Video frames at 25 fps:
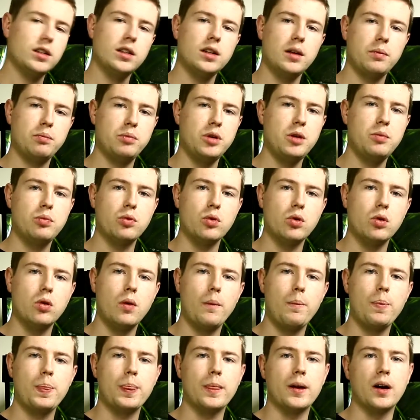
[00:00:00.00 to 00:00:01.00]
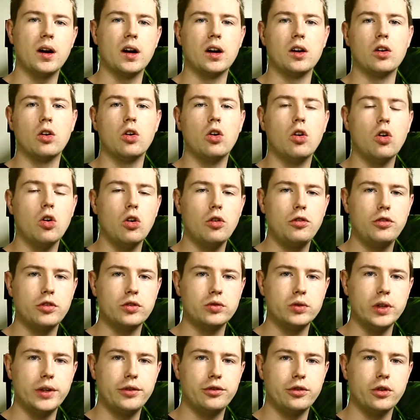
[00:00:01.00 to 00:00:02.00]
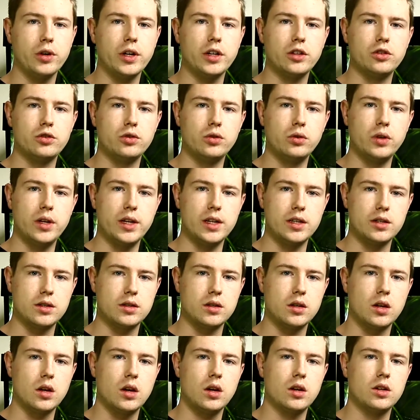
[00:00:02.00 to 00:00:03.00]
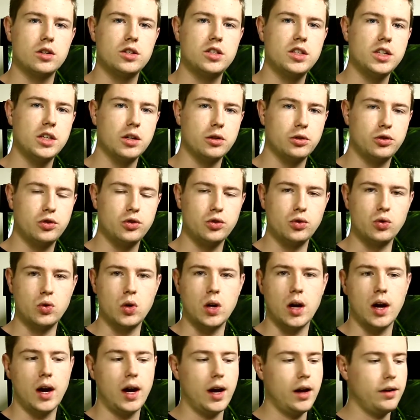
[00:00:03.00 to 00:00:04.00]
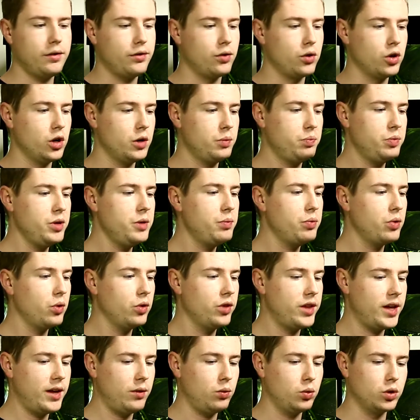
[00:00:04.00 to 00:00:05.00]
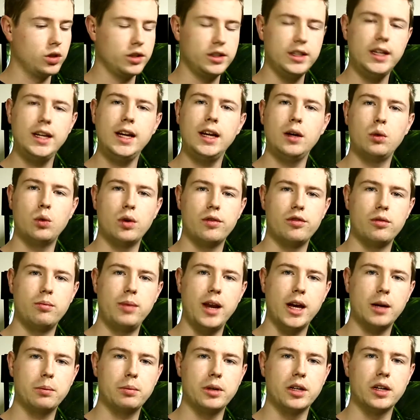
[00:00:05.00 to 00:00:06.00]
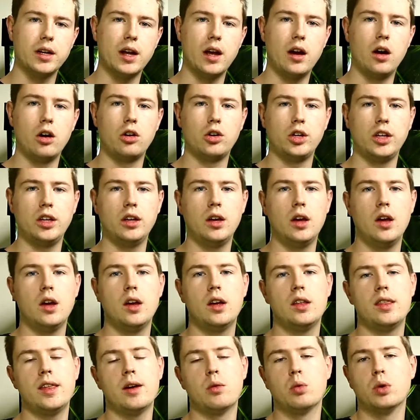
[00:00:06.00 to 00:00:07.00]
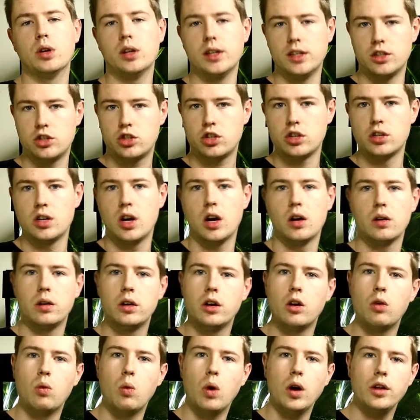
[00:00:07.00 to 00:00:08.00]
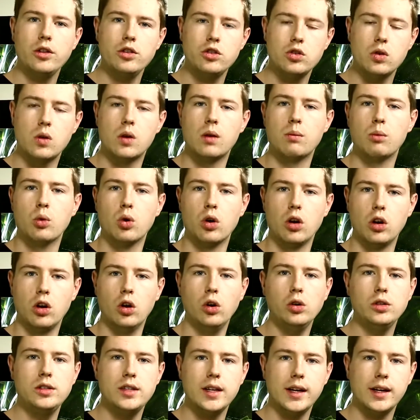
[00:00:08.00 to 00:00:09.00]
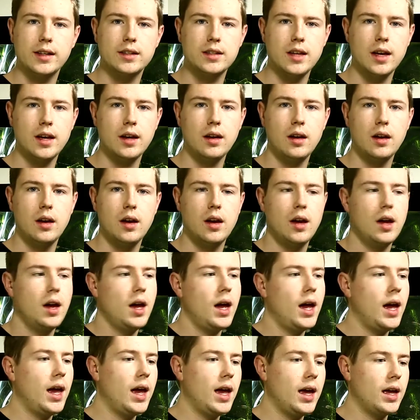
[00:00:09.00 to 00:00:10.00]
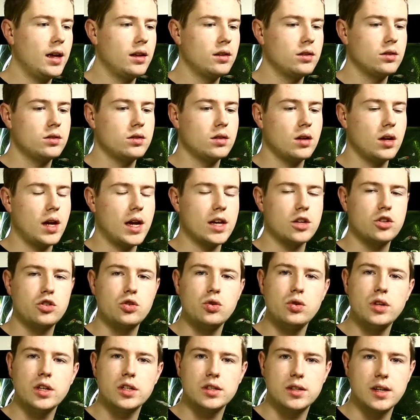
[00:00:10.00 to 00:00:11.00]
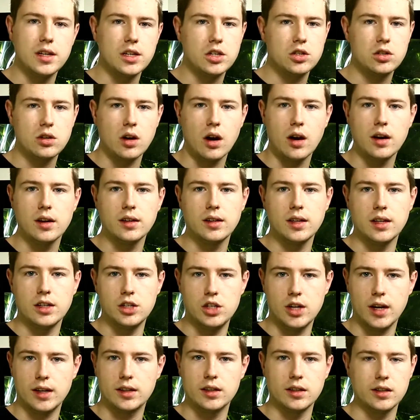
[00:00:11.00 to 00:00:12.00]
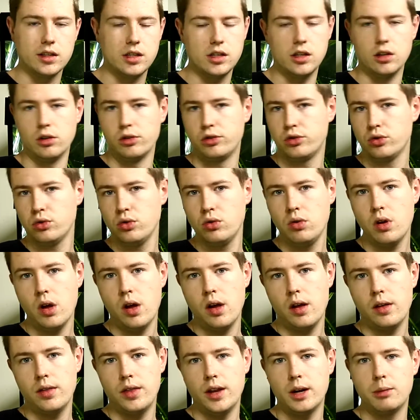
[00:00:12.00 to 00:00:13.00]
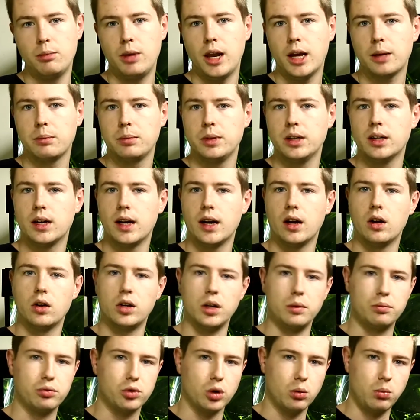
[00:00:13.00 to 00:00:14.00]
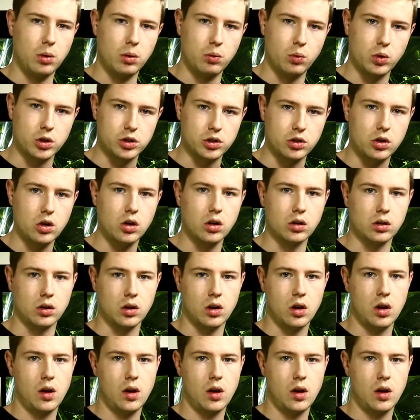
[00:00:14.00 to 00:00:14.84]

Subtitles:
that people are often referring to is CO2. I've heard people that were dealing with a blackbeard algae that were in scenario 1, so a more low-tech tank, and as soon as they started injecting CO2, their blackbeard algae problem was gone.